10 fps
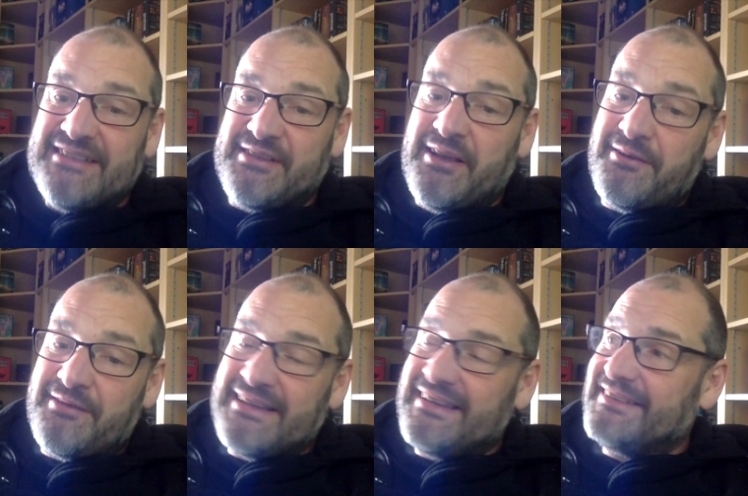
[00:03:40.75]

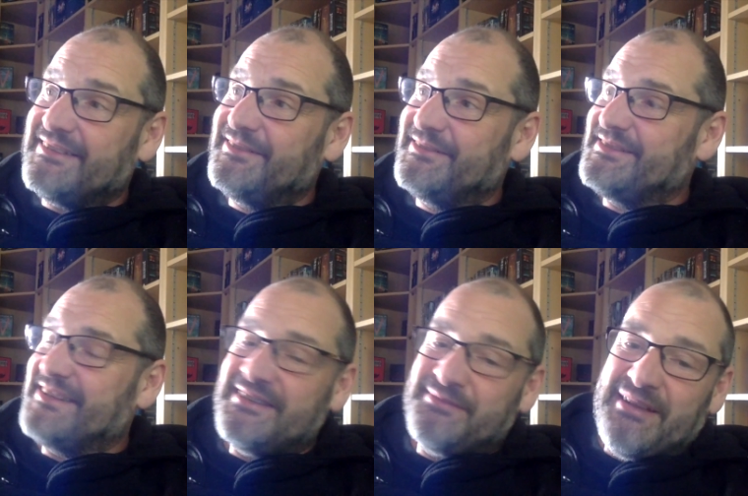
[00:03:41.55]
So I had to
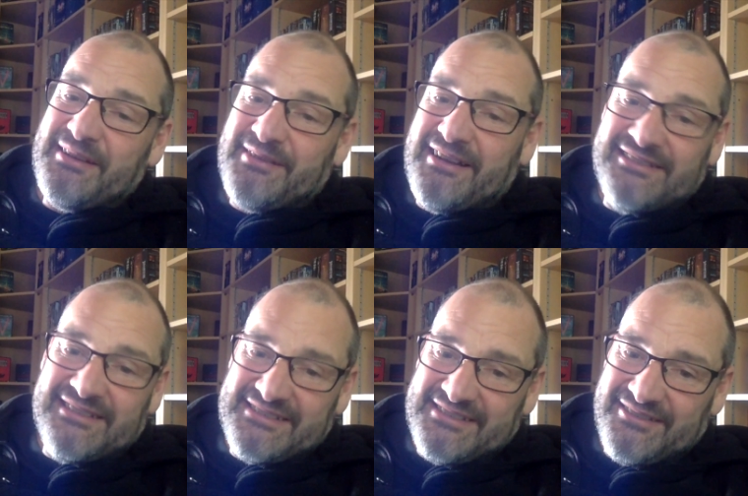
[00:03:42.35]
change my route
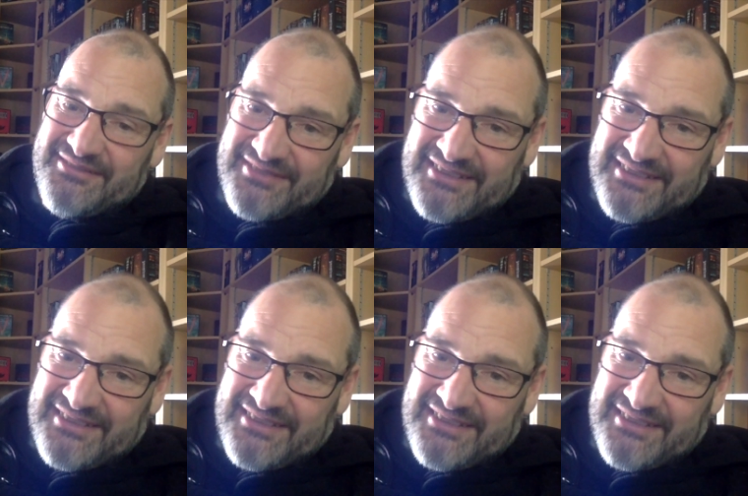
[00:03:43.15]
and stuff.